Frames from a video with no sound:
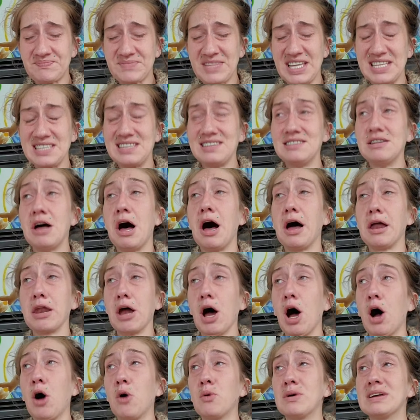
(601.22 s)
It's not
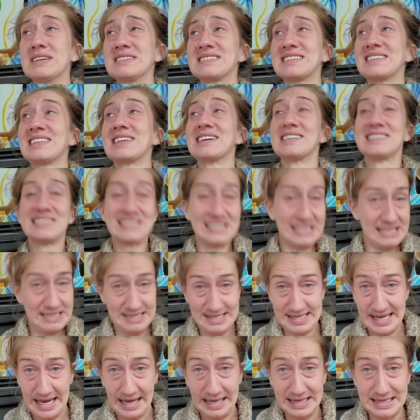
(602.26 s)
always this
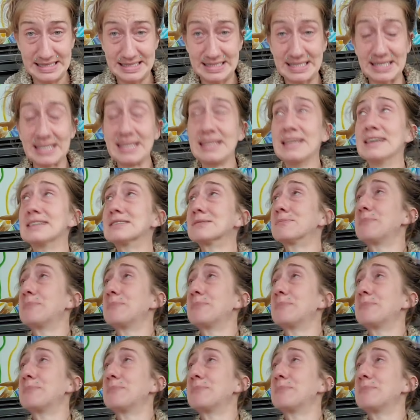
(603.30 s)
intense and this